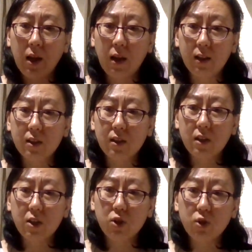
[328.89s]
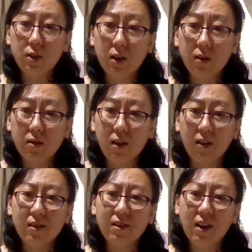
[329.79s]
and these tissue cells
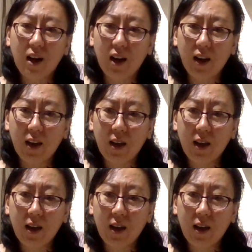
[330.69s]
can die.